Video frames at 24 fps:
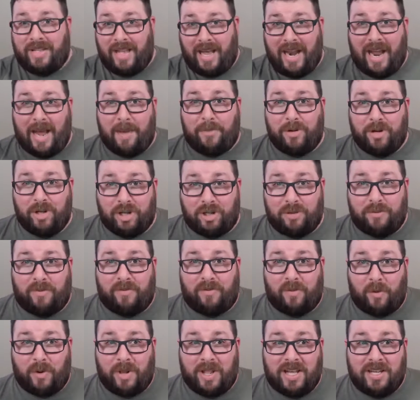that happened just
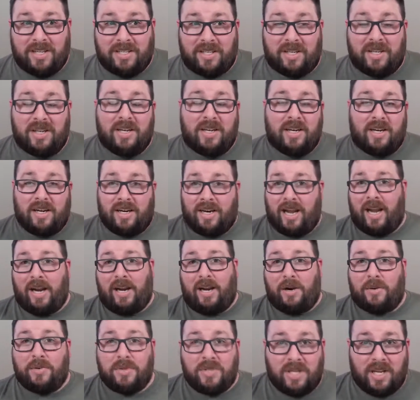before this. Got
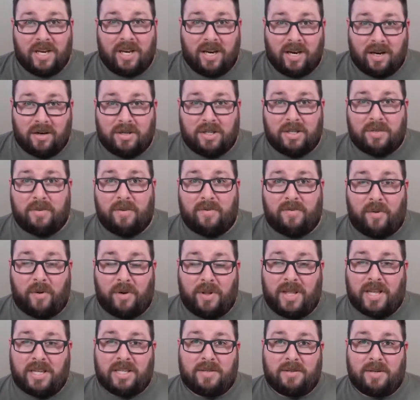ghosted here just before
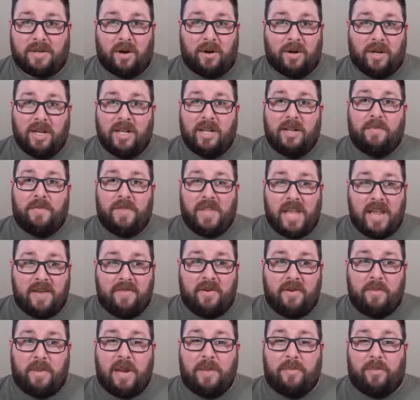this. So
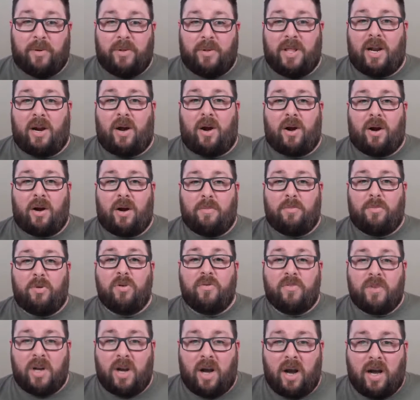even people that are
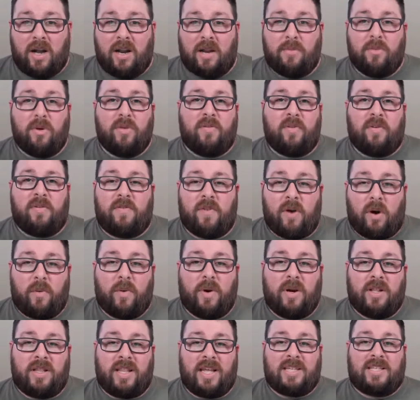moving on and moving
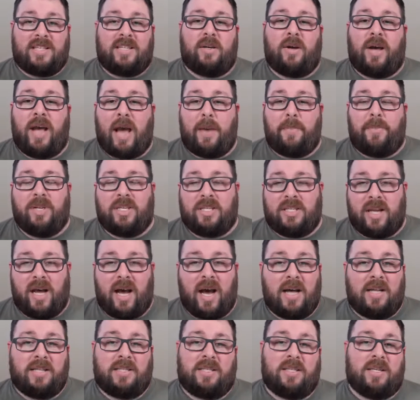forward, that still happens to
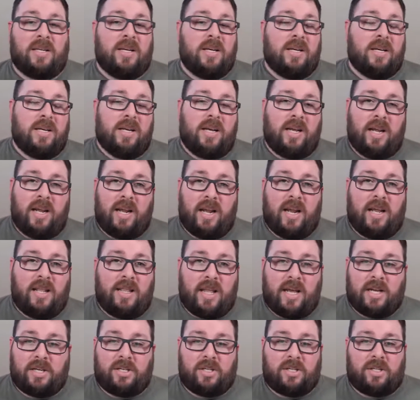us. And
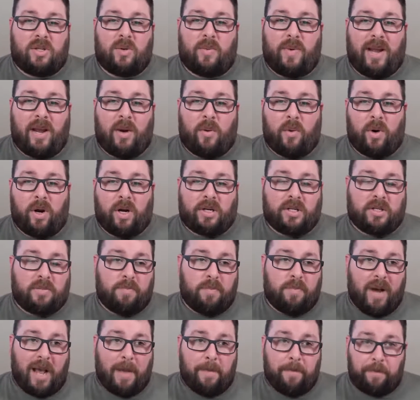that's just the way it works.
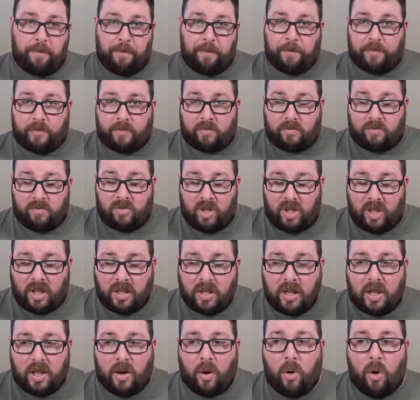But
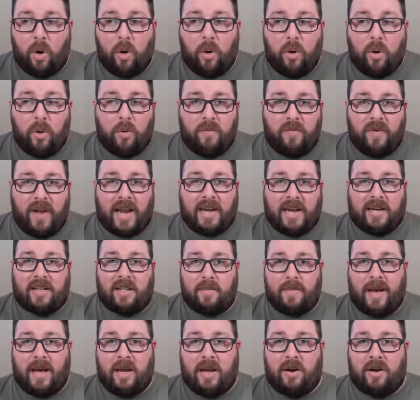the whole fact of the
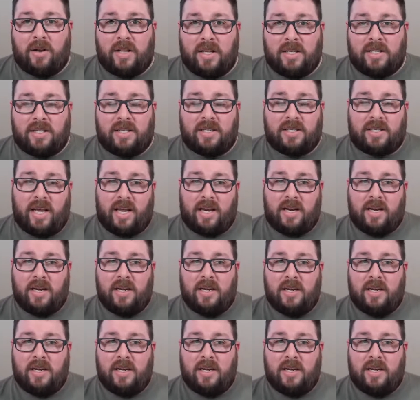matter of this is that